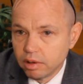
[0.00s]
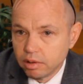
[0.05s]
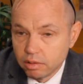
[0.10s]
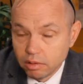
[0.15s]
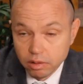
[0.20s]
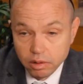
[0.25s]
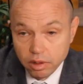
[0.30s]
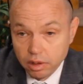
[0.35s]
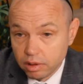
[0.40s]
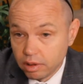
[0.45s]

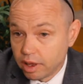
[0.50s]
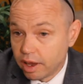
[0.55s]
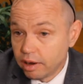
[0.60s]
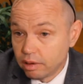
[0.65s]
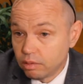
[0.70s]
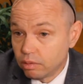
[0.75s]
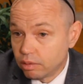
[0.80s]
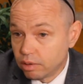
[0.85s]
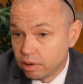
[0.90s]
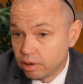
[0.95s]
So the
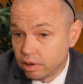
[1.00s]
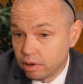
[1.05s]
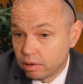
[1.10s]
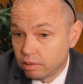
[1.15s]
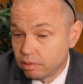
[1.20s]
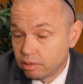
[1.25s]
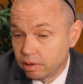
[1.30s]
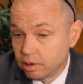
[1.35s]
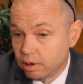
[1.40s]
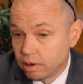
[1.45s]
landlord,
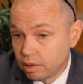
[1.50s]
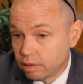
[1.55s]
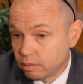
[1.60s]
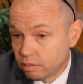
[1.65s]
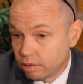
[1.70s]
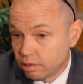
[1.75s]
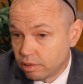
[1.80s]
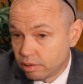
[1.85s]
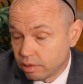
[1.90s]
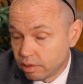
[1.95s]
in other
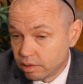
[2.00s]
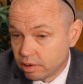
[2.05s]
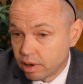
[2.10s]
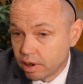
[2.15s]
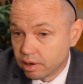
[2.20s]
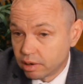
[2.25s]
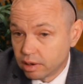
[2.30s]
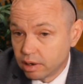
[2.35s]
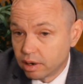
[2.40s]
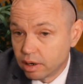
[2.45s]
words, the
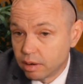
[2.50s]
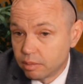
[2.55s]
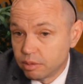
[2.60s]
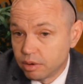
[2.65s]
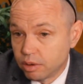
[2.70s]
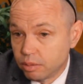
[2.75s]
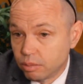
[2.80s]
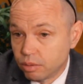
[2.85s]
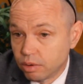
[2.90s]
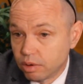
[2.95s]
tenant can come
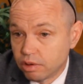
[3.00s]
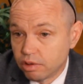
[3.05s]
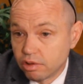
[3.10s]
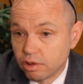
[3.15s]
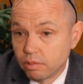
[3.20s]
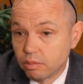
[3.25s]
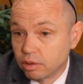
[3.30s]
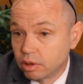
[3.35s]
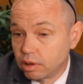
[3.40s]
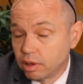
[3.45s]
to the board and
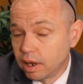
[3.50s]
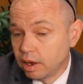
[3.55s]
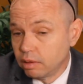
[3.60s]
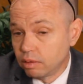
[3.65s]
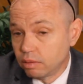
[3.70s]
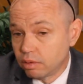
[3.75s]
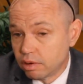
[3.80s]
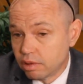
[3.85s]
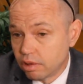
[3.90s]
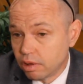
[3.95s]
say, well, the
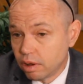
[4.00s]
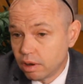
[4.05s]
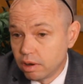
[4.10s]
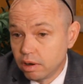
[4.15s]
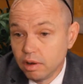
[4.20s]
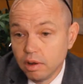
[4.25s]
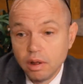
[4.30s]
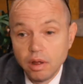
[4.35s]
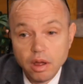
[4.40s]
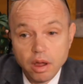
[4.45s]
landlord said
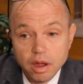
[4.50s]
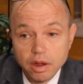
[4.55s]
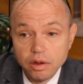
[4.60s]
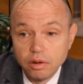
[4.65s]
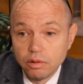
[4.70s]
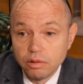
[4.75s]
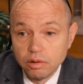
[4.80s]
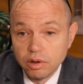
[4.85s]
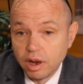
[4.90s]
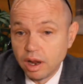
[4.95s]
I
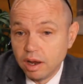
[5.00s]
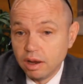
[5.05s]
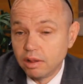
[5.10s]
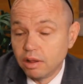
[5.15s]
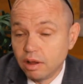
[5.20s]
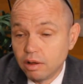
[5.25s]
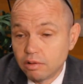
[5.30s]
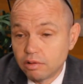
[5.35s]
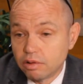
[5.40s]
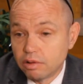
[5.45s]
owed
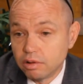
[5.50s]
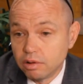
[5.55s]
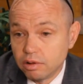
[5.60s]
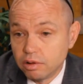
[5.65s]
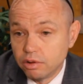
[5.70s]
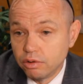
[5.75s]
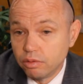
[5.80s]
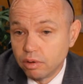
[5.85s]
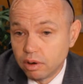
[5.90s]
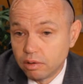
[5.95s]

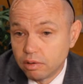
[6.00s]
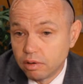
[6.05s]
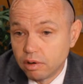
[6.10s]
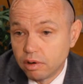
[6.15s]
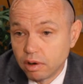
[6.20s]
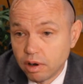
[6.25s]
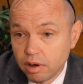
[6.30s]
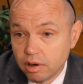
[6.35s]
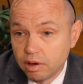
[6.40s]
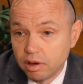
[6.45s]

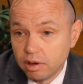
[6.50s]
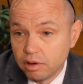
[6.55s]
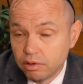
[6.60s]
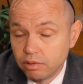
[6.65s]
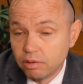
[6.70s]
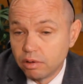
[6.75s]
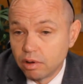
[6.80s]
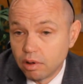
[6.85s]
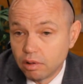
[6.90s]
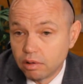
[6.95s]

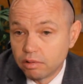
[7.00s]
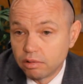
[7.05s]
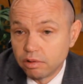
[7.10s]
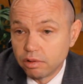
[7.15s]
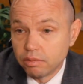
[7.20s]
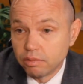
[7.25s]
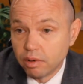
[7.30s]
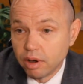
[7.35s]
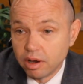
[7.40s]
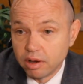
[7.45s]

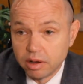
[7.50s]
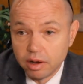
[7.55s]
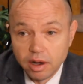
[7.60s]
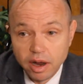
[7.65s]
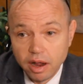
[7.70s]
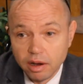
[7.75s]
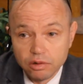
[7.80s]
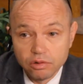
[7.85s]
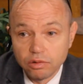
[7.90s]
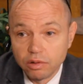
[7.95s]
$8,292 in rent, and
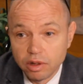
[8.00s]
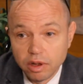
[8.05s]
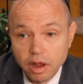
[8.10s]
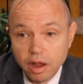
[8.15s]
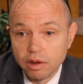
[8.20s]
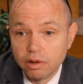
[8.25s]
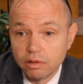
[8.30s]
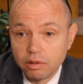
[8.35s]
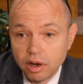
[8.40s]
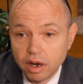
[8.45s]
actually
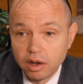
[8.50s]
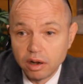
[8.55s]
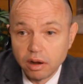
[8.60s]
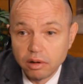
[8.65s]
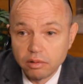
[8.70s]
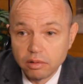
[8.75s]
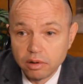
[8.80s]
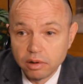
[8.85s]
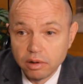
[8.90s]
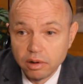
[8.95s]
I owed
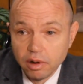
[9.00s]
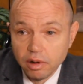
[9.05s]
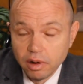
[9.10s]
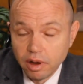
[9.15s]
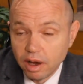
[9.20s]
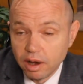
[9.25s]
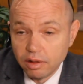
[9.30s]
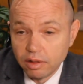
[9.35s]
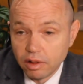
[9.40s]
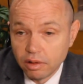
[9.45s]

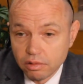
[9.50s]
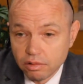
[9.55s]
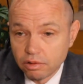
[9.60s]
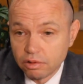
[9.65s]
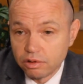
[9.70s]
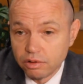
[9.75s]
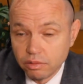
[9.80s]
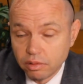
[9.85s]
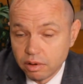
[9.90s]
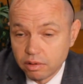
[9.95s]

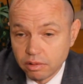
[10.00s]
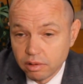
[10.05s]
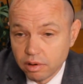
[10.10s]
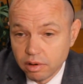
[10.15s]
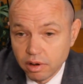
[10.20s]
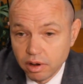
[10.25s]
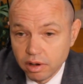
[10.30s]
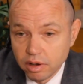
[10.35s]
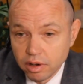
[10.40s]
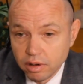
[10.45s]

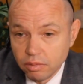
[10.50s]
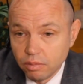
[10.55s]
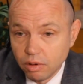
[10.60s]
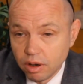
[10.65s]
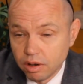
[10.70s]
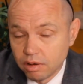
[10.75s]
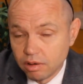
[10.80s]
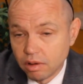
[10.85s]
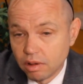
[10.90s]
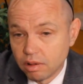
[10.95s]

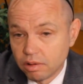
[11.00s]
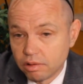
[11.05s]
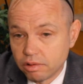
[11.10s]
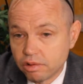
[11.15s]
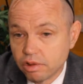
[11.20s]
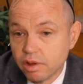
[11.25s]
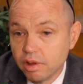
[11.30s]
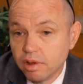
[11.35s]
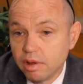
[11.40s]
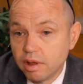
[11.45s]

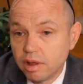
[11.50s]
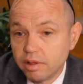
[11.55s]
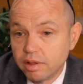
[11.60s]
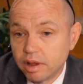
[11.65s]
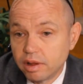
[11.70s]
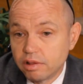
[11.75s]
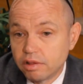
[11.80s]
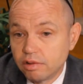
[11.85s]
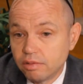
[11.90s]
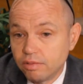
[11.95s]
$8,291, and
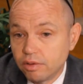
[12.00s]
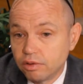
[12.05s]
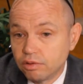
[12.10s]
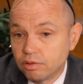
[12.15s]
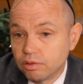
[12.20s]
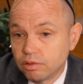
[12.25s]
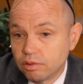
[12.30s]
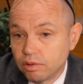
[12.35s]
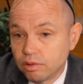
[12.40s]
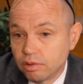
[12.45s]
that's
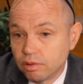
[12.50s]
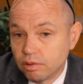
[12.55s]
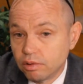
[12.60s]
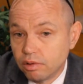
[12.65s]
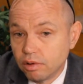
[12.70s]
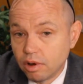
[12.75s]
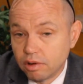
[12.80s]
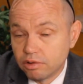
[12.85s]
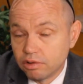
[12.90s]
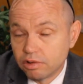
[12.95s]
sufficient to
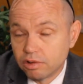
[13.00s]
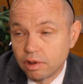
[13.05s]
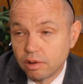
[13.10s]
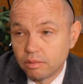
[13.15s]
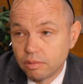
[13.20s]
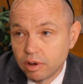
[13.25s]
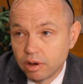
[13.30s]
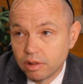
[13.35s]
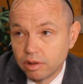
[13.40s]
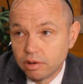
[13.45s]
not just get
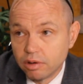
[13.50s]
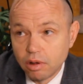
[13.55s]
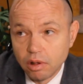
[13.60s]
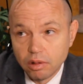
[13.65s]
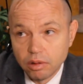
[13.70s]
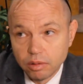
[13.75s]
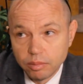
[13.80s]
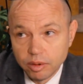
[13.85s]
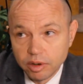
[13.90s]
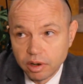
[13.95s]
rid of the
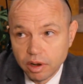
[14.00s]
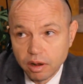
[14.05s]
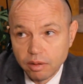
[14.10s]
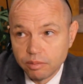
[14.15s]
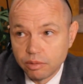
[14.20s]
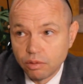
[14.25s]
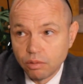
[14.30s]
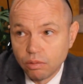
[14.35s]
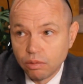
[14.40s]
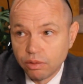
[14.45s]
dollar, but to
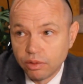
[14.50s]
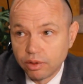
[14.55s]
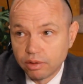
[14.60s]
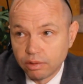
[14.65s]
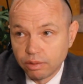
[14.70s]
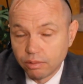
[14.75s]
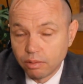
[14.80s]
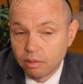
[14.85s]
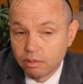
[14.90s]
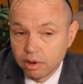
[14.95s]
have the whole
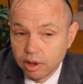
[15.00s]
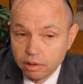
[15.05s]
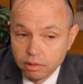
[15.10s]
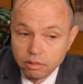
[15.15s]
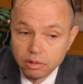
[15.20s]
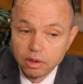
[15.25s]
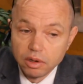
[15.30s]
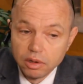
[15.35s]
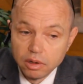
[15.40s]
thing thrown out